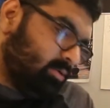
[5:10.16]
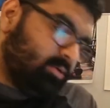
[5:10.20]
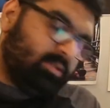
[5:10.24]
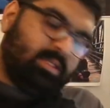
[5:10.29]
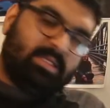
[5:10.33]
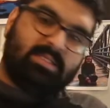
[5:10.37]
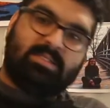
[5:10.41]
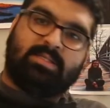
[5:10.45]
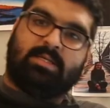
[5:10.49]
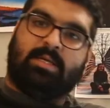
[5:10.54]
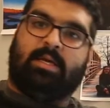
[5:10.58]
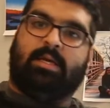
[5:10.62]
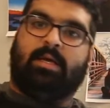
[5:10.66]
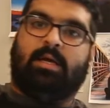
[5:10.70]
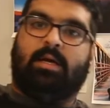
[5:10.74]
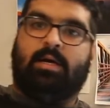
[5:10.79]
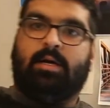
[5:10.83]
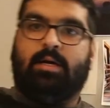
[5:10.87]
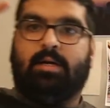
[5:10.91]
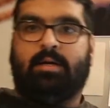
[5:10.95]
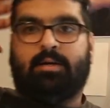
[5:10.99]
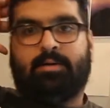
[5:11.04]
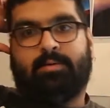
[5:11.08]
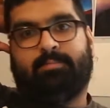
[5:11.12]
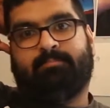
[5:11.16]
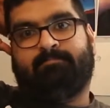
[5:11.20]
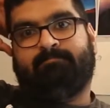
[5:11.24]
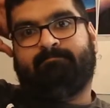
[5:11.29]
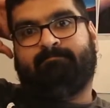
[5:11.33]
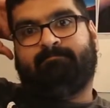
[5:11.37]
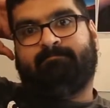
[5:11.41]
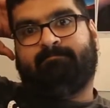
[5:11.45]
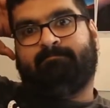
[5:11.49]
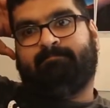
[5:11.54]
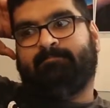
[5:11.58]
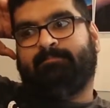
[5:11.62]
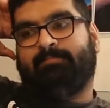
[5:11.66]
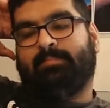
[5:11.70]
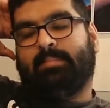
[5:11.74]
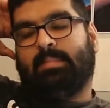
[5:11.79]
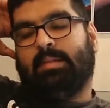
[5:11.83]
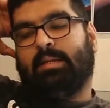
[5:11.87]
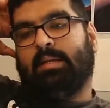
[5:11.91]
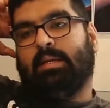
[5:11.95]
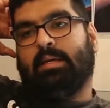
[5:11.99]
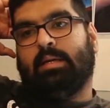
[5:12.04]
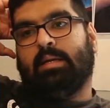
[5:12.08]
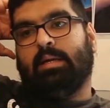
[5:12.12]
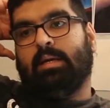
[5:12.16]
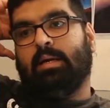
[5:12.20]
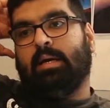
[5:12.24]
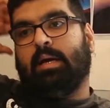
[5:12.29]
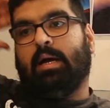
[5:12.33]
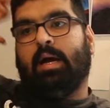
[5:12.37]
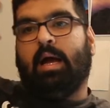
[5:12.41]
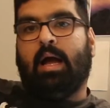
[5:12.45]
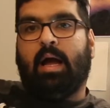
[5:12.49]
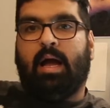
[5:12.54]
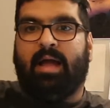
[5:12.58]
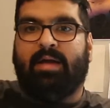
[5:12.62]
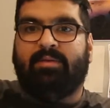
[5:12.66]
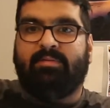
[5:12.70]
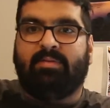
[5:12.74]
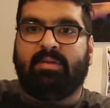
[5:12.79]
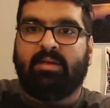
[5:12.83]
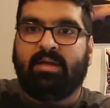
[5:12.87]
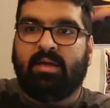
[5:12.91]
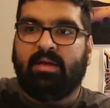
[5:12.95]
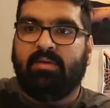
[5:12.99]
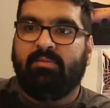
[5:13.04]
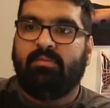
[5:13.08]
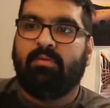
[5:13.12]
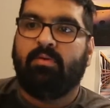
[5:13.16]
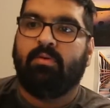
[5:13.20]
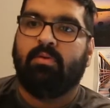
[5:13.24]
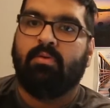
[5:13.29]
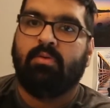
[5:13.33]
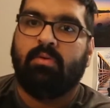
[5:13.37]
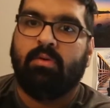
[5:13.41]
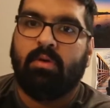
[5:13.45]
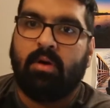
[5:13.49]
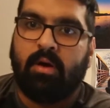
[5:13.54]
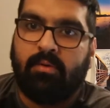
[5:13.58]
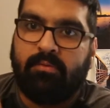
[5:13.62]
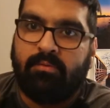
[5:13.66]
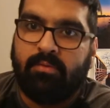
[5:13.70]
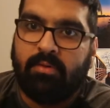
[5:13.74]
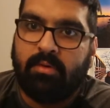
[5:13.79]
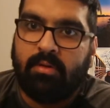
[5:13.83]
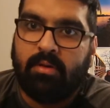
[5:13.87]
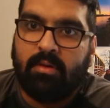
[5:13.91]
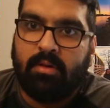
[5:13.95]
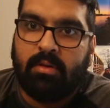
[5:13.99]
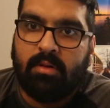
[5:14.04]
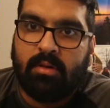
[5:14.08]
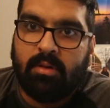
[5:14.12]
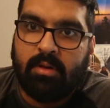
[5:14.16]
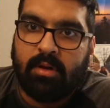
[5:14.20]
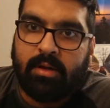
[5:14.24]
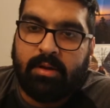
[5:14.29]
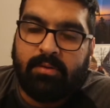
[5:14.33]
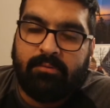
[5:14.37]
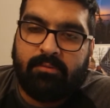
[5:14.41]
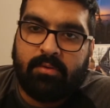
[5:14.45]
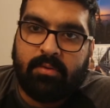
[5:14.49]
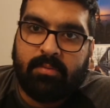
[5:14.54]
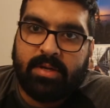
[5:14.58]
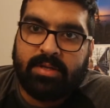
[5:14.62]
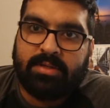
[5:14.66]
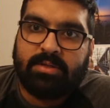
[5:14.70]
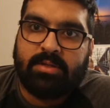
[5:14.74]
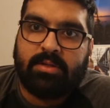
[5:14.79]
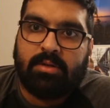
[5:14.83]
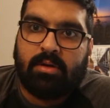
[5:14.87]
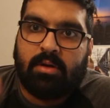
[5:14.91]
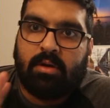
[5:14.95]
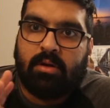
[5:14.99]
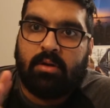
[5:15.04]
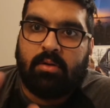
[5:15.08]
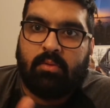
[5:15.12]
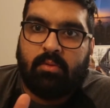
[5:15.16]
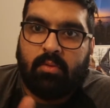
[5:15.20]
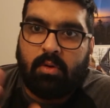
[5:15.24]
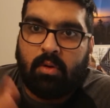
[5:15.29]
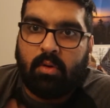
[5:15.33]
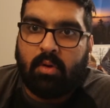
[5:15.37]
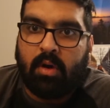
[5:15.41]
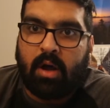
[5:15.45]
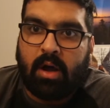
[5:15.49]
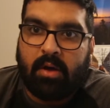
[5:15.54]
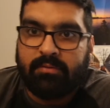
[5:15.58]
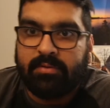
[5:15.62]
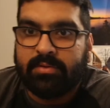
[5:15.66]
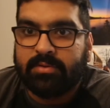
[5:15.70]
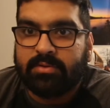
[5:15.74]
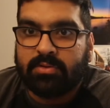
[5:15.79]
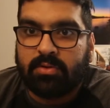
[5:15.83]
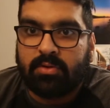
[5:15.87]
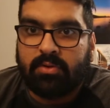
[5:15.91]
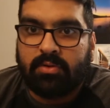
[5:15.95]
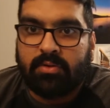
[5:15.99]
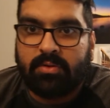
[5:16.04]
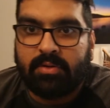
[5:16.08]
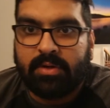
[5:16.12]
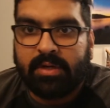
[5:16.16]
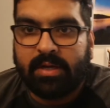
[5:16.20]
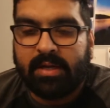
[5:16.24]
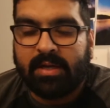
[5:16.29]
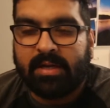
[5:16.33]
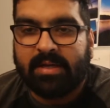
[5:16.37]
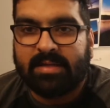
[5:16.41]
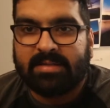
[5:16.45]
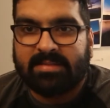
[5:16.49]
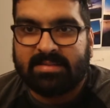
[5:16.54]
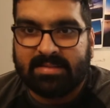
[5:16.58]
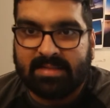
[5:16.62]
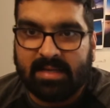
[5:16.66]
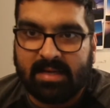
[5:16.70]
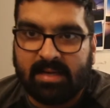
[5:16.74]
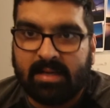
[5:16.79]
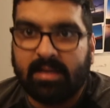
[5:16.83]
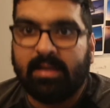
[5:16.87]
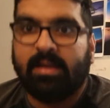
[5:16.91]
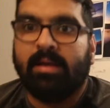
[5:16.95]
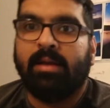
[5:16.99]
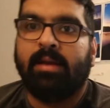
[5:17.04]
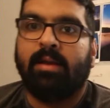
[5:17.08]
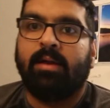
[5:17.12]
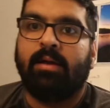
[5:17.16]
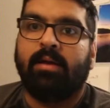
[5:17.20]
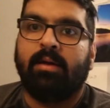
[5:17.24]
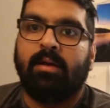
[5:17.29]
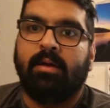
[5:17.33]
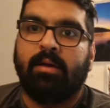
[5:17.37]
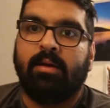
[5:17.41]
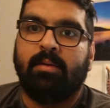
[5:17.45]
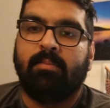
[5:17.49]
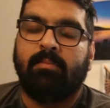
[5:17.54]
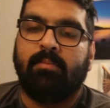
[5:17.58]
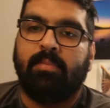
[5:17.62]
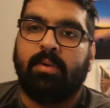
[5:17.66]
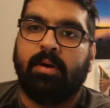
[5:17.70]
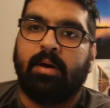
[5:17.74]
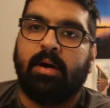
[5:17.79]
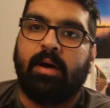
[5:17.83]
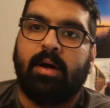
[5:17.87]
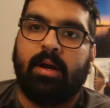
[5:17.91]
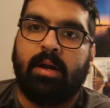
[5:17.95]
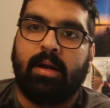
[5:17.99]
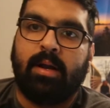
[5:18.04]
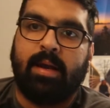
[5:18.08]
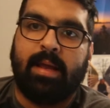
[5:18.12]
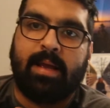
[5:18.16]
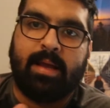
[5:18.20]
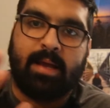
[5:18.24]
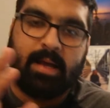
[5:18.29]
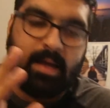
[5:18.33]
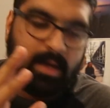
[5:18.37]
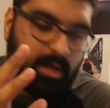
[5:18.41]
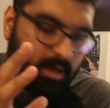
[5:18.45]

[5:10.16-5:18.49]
let's see. I will give you a full information on how the scoring is done, but like